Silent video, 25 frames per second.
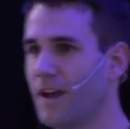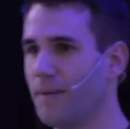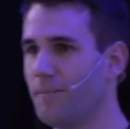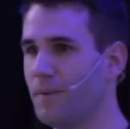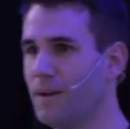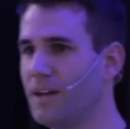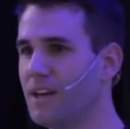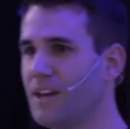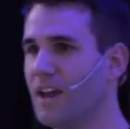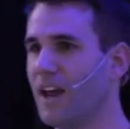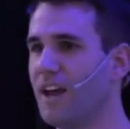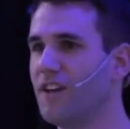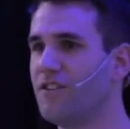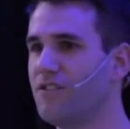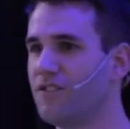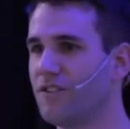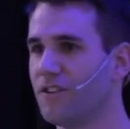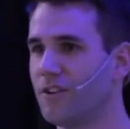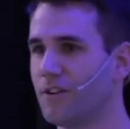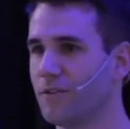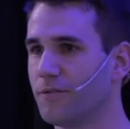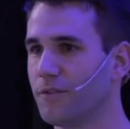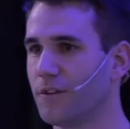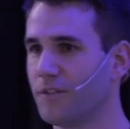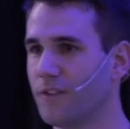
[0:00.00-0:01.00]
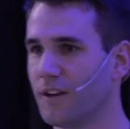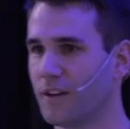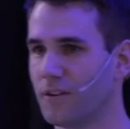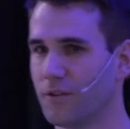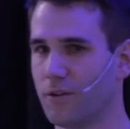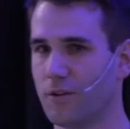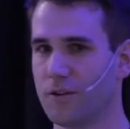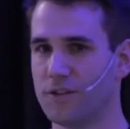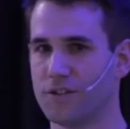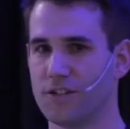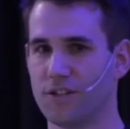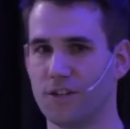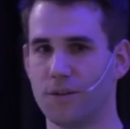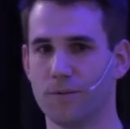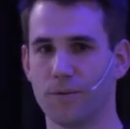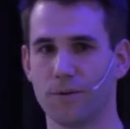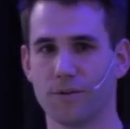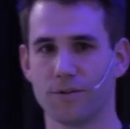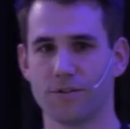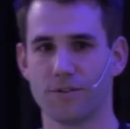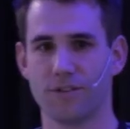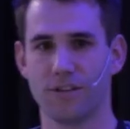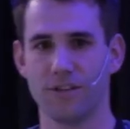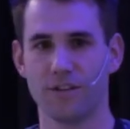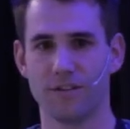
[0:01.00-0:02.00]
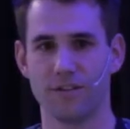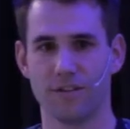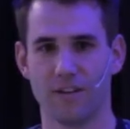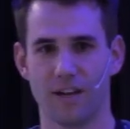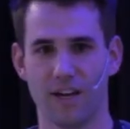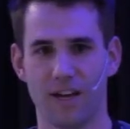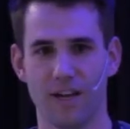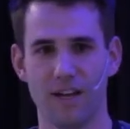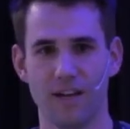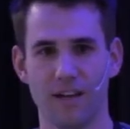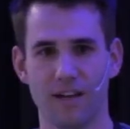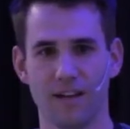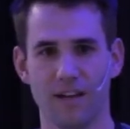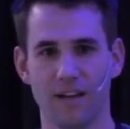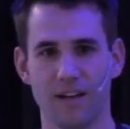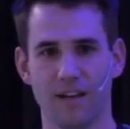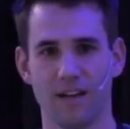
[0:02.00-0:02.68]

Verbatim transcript: application of the technology we'll see today,